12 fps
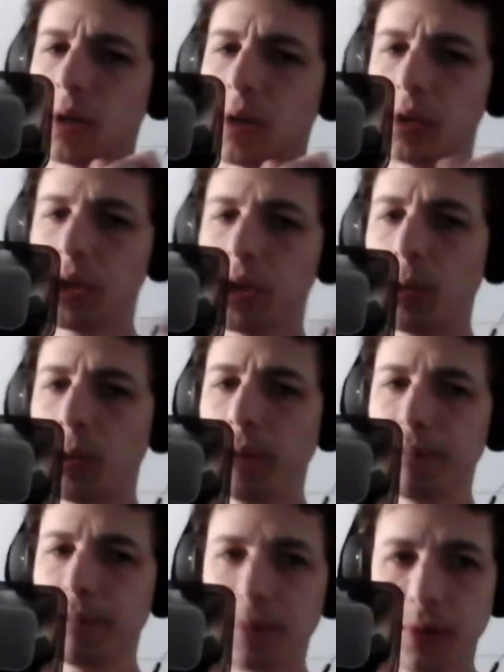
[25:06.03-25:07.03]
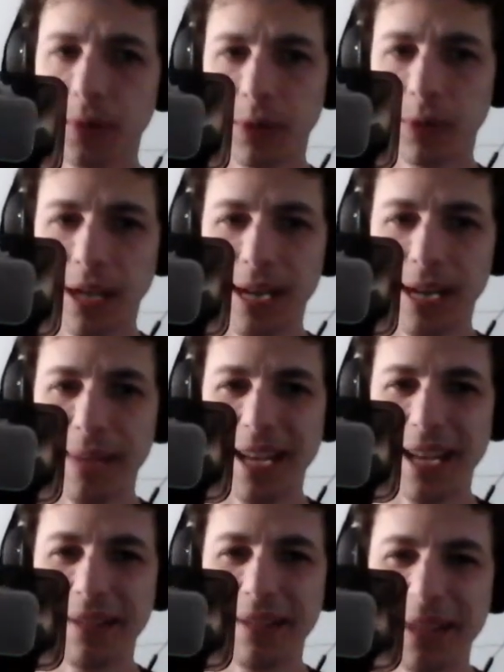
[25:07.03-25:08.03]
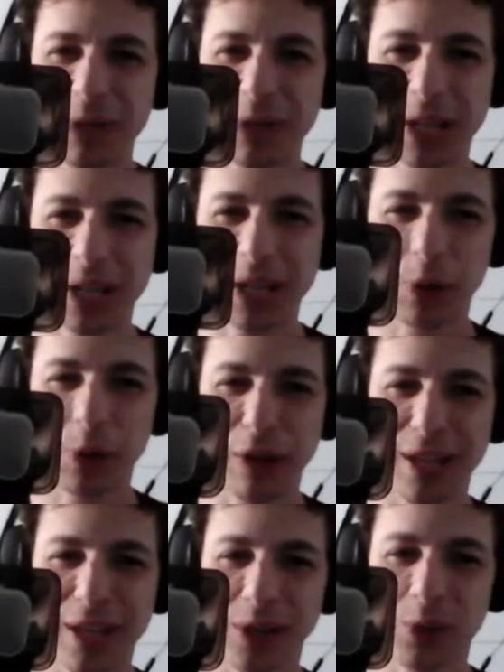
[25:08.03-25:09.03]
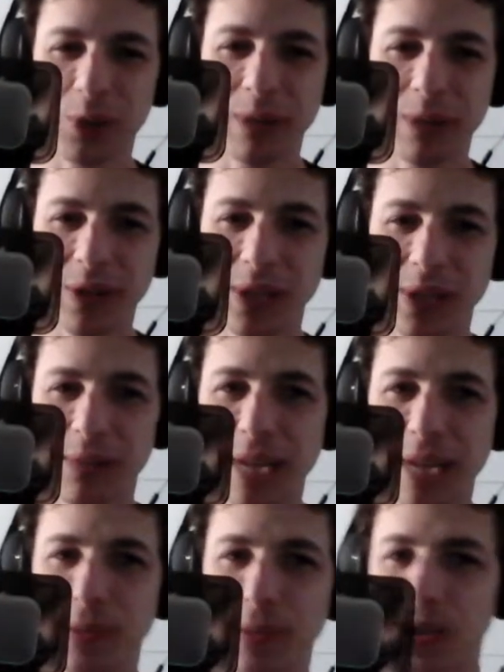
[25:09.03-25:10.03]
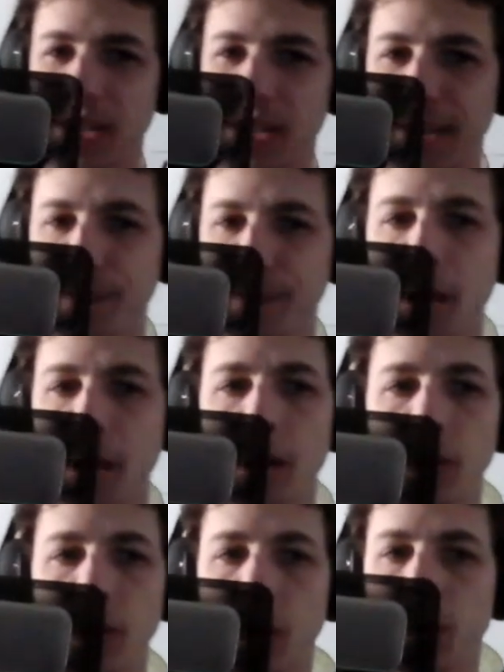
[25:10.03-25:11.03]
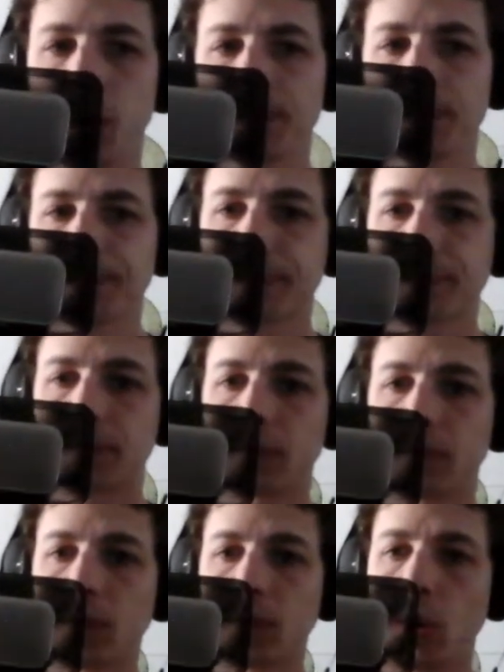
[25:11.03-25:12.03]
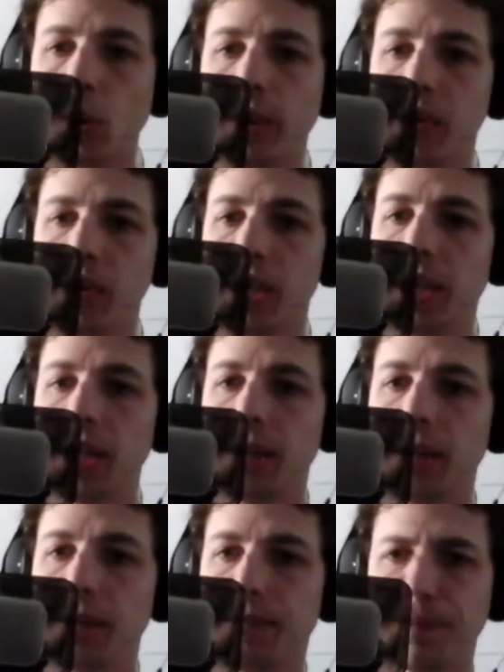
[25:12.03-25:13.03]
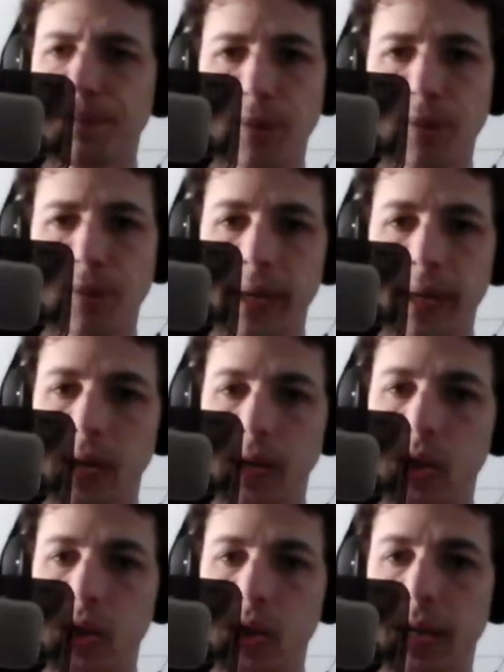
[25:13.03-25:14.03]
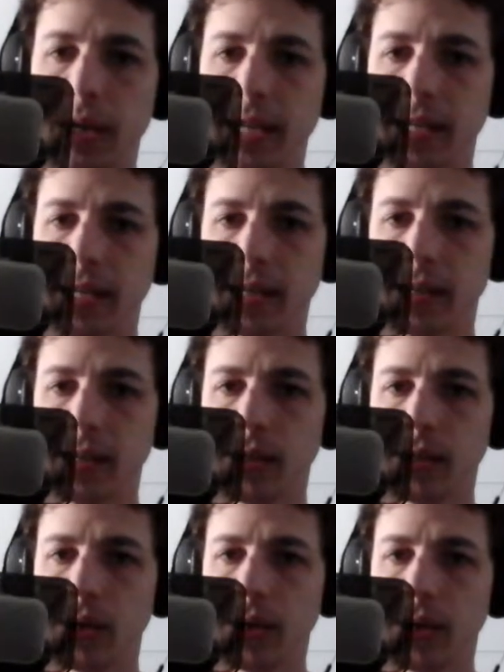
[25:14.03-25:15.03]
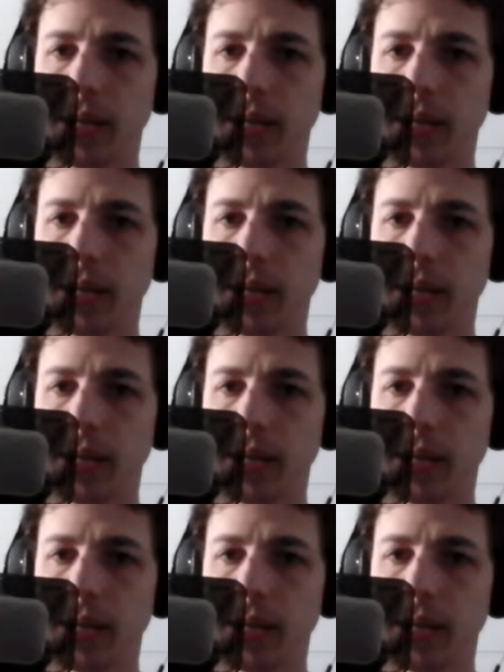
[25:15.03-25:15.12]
someone Ah, man, I'm trying not to spoil things, but at the same time, it's exciting. So we have a scene where someone is